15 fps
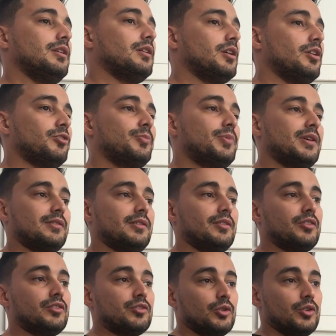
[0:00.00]
Because business
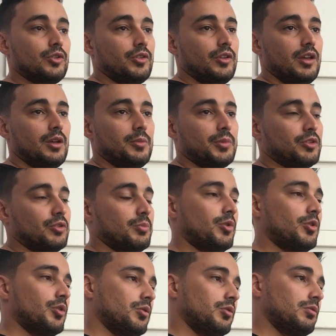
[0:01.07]
is good today, but
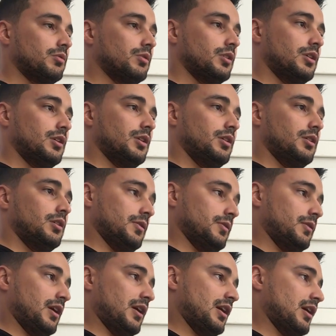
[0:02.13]
tomorrow
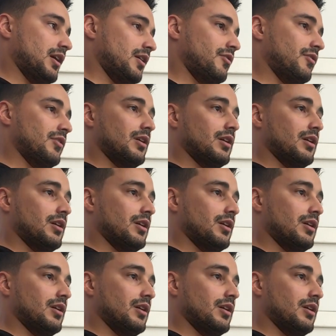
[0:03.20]
they have